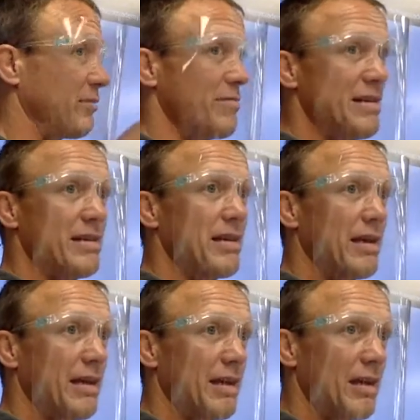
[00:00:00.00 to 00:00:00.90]
hump doesn't
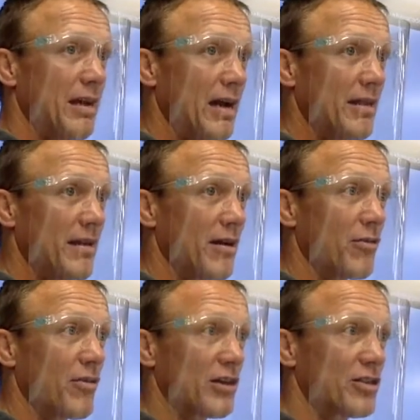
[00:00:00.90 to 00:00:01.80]
mean
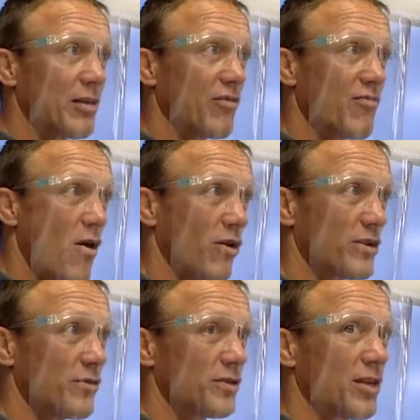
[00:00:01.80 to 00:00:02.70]
anything other than that's the number
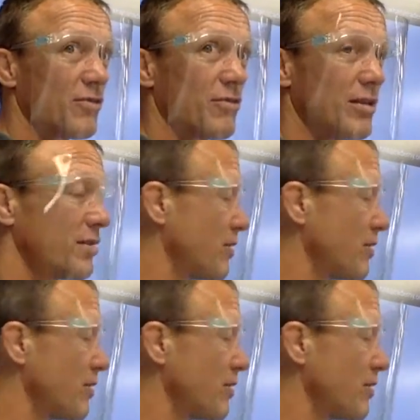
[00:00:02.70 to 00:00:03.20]
of molecules